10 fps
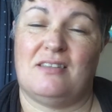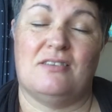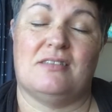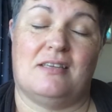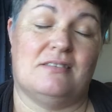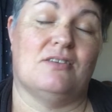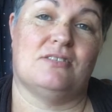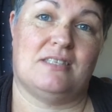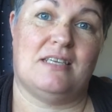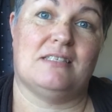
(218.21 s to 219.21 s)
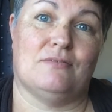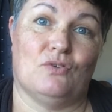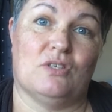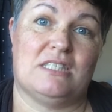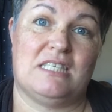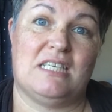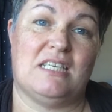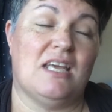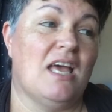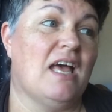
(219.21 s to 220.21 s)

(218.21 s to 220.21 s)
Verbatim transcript: the, that's those stairs have not seen